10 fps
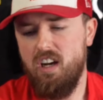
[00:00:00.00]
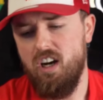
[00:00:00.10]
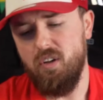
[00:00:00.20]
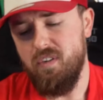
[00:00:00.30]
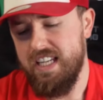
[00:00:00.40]

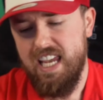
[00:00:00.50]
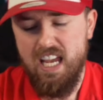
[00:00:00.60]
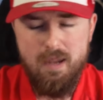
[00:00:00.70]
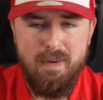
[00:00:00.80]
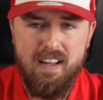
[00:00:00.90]
I don't really
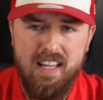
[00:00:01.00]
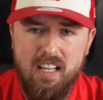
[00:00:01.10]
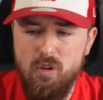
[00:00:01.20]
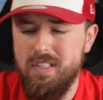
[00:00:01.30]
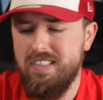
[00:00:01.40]
care about
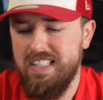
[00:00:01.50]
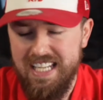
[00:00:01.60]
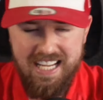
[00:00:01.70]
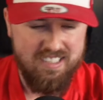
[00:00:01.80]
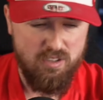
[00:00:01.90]
that. Luis
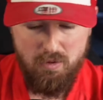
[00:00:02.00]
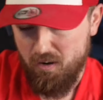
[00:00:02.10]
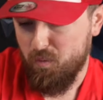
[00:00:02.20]
Diaz as well.